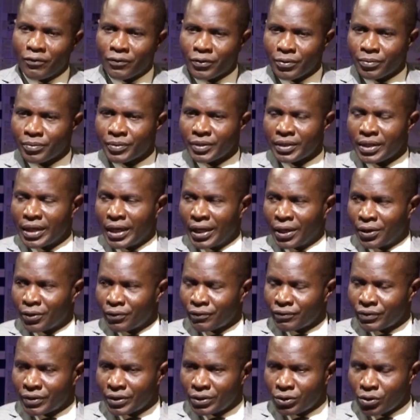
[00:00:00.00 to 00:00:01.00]
out from the eye
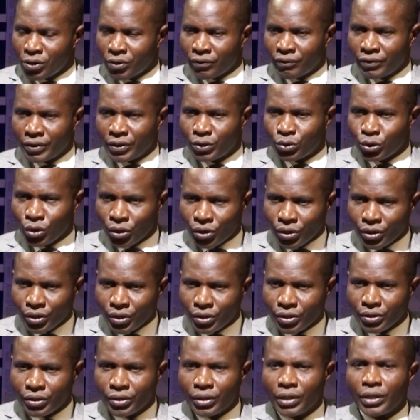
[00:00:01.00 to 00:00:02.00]
of the
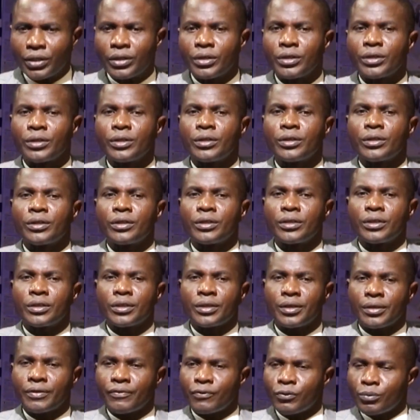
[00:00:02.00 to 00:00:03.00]
dog,
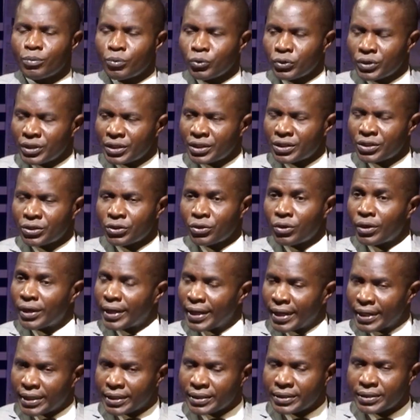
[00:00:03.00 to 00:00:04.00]
if you put it in your
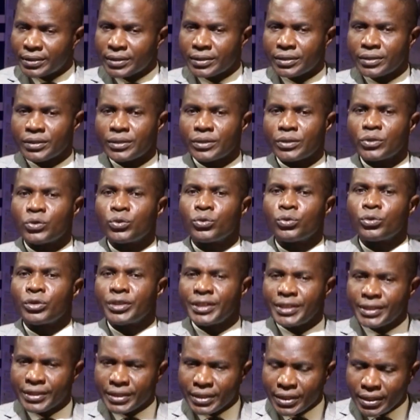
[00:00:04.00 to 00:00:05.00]
eyes, you
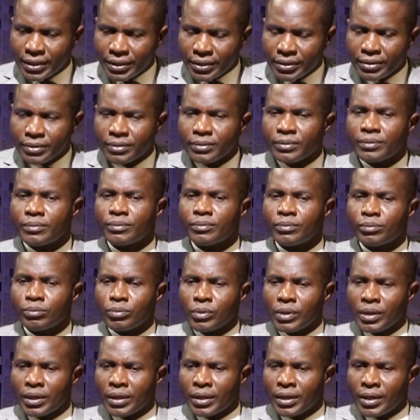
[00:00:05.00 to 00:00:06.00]
risk
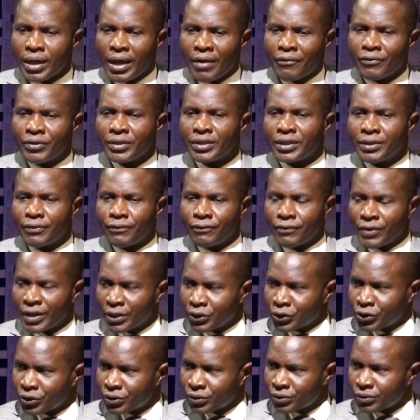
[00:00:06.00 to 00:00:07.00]
having
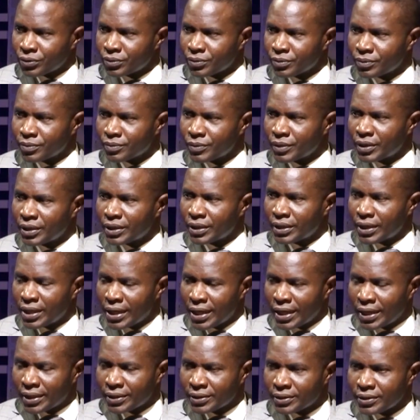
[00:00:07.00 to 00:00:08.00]
infection in the
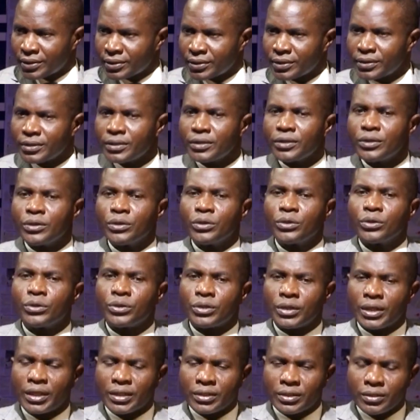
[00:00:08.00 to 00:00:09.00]
eyes.
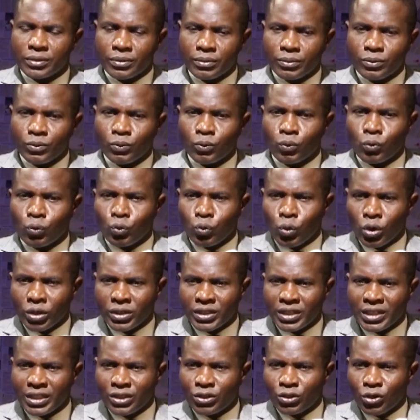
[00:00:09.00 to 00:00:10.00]
Yes,
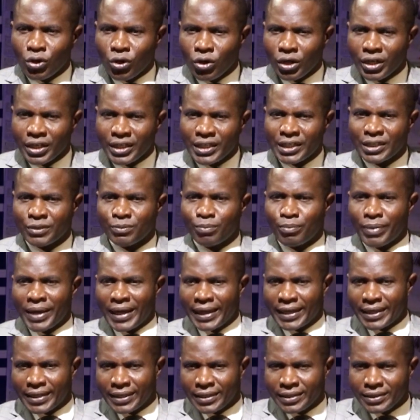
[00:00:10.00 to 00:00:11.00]
what the dog is
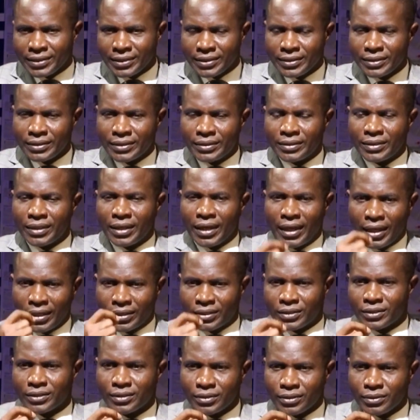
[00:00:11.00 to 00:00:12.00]
barking
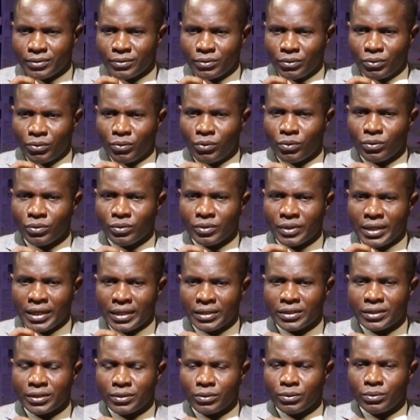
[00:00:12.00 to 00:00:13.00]
at
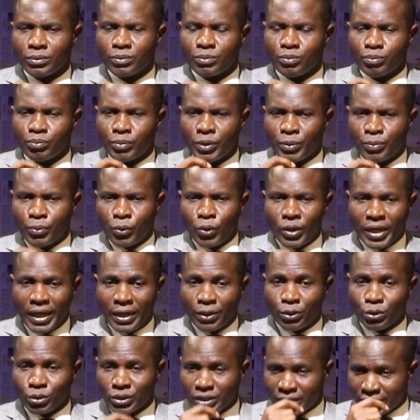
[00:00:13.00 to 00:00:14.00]
that people
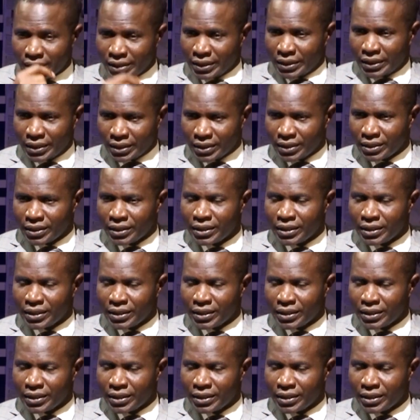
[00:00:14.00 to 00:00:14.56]
cannot see